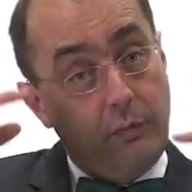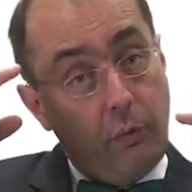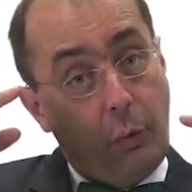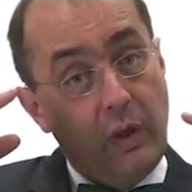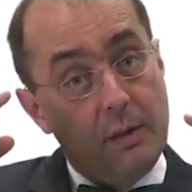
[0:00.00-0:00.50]
If
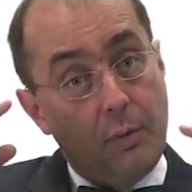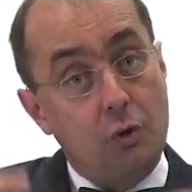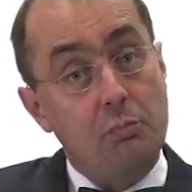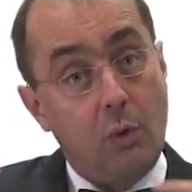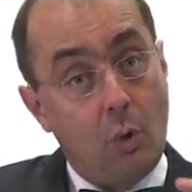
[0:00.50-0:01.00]
you think
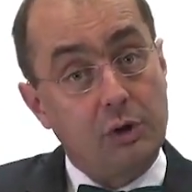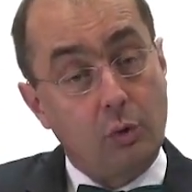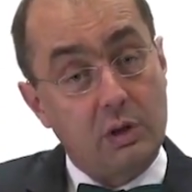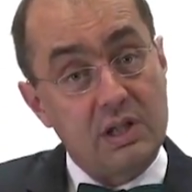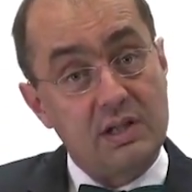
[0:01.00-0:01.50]
about more
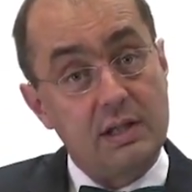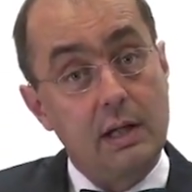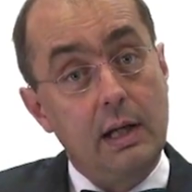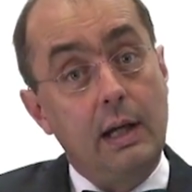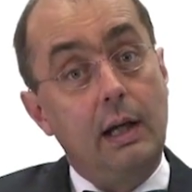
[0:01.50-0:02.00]
doors,
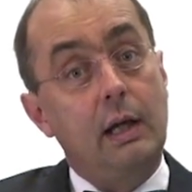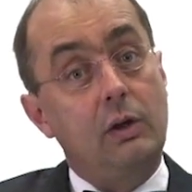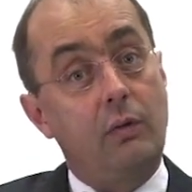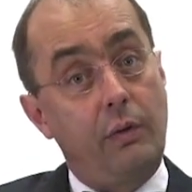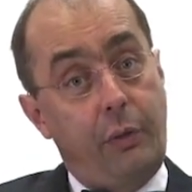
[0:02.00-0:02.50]

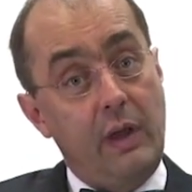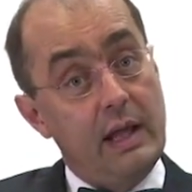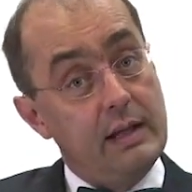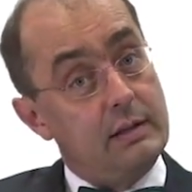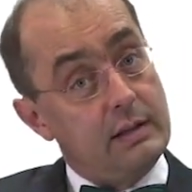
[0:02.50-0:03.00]
you will think,
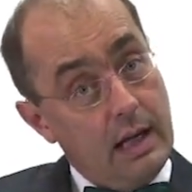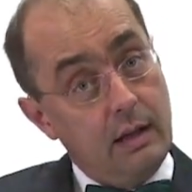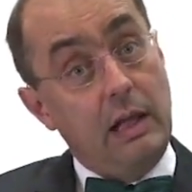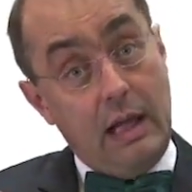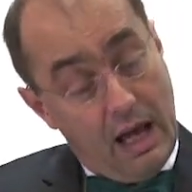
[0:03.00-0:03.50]

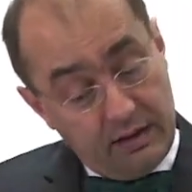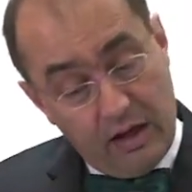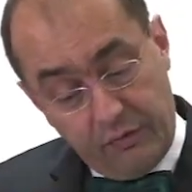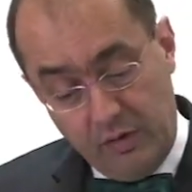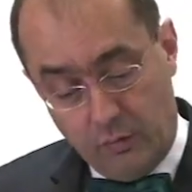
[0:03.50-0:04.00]
yeah, I
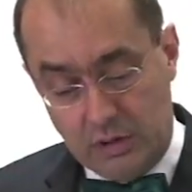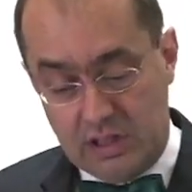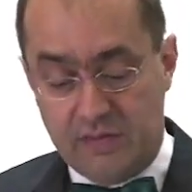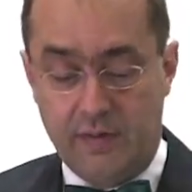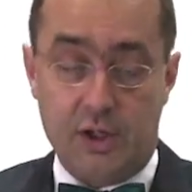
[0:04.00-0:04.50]
definitely want to
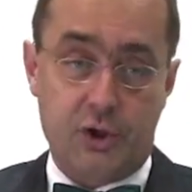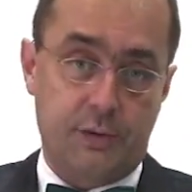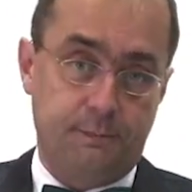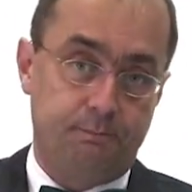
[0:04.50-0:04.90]
switch.